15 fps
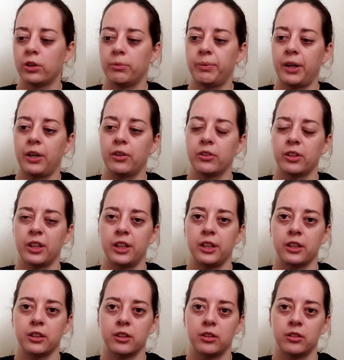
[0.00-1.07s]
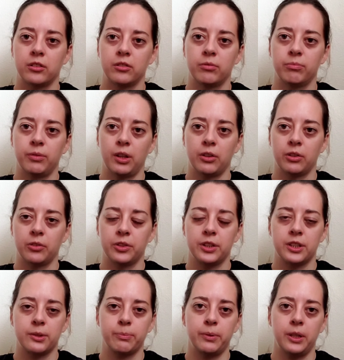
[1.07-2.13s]
about, like, I don't know,
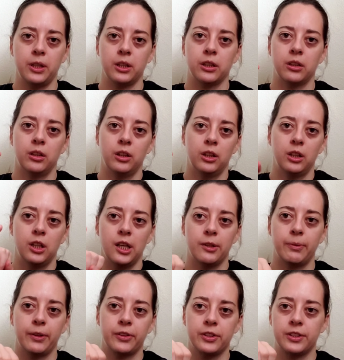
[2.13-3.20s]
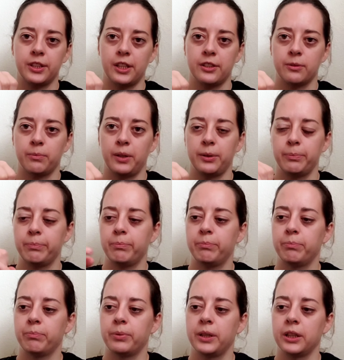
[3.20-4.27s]
this big, about the size of my
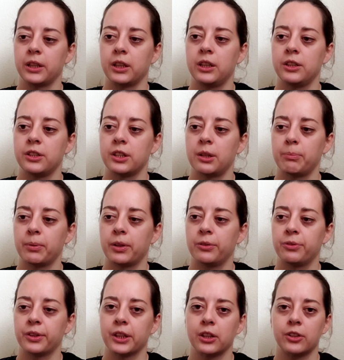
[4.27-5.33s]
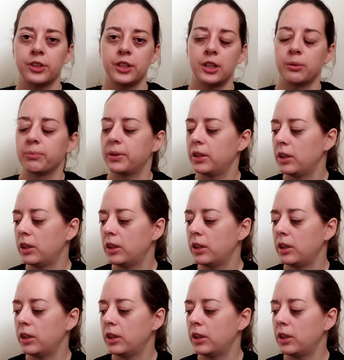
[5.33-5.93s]
pinky tip or fingertip.